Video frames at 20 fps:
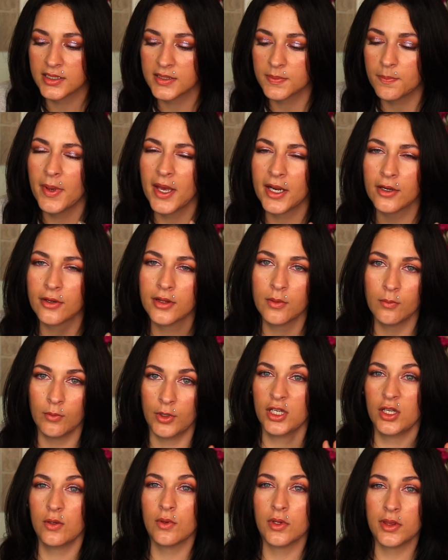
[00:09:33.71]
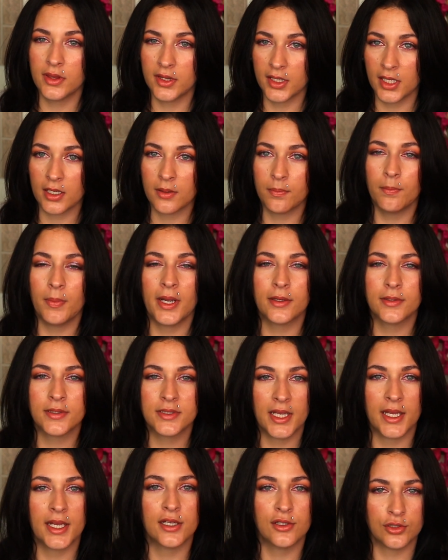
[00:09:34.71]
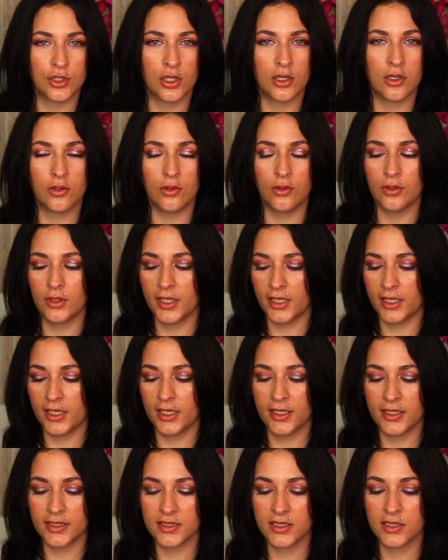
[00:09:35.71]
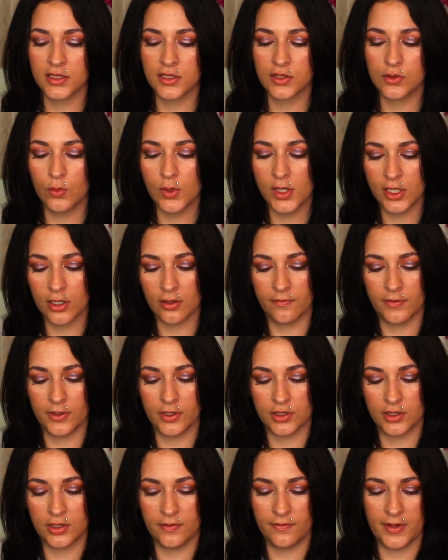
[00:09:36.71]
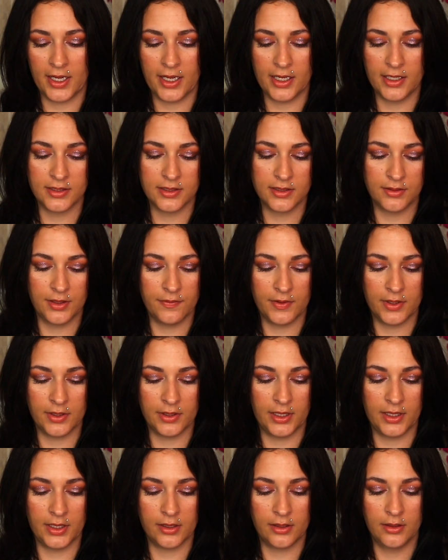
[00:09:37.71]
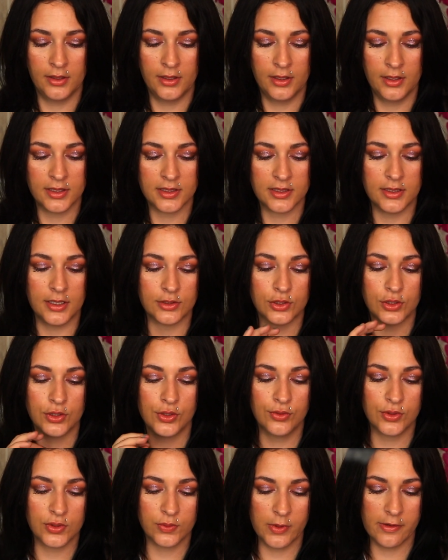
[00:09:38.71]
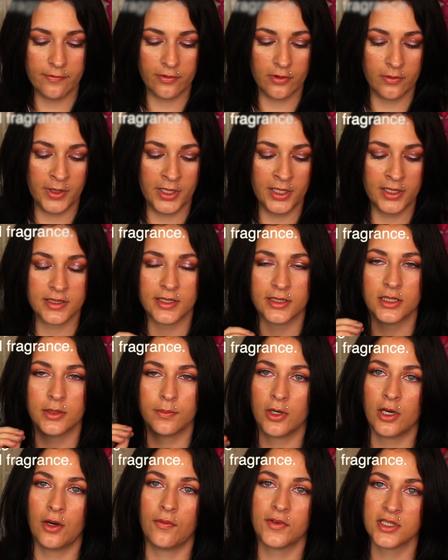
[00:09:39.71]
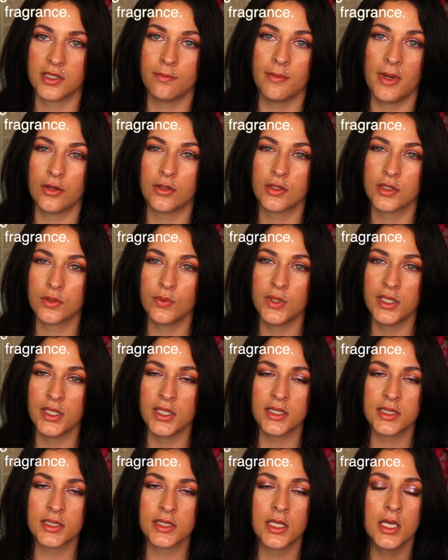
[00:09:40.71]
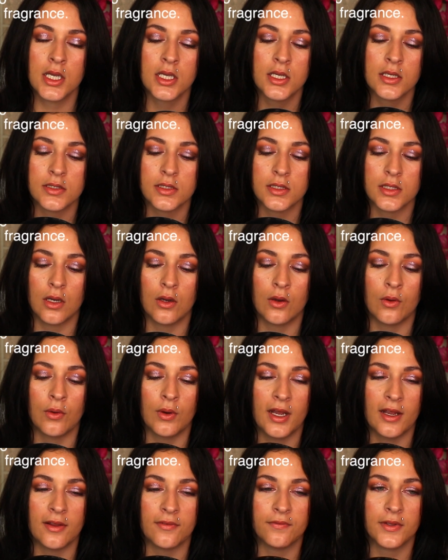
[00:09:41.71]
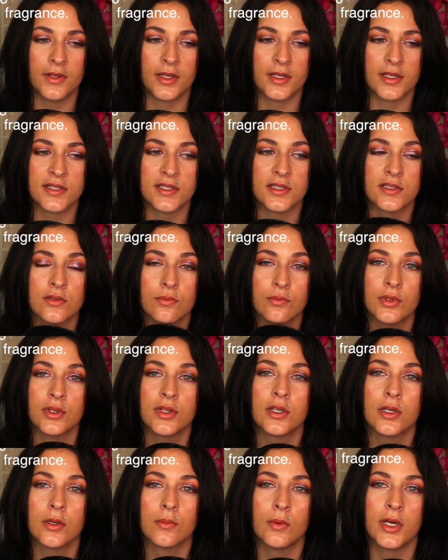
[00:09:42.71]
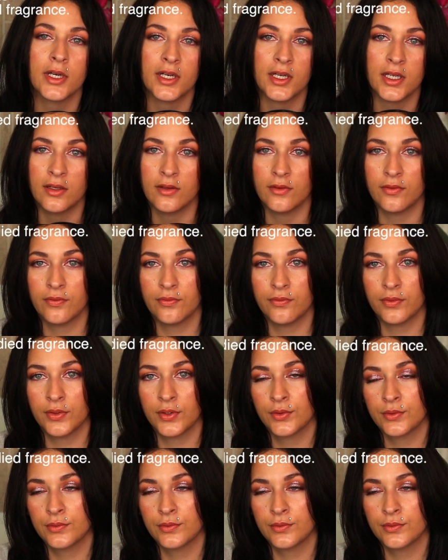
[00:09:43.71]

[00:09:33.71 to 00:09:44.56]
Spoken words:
better than what you would think by saying charcoal. Like, it is a sweeter version of that. It's even like, it's not too sweet for me. It's like the perfect amount of sweetness. So I feel like this is a really good one if,